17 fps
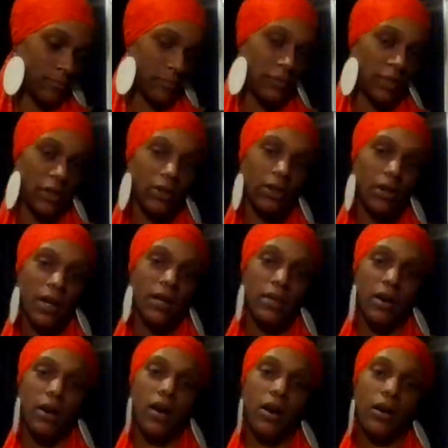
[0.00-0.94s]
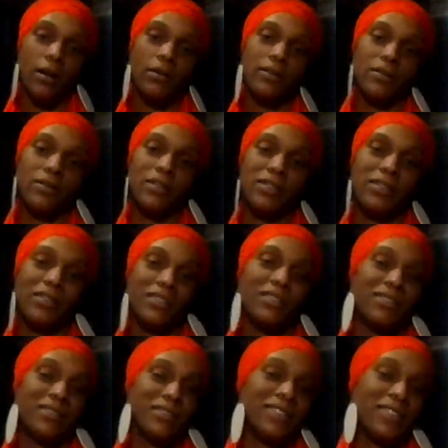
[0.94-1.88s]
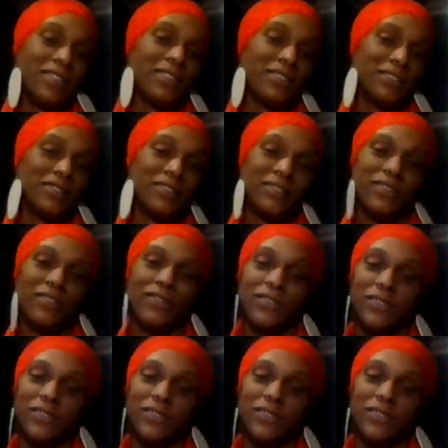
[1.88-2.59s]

Hearing hiya. I don't know.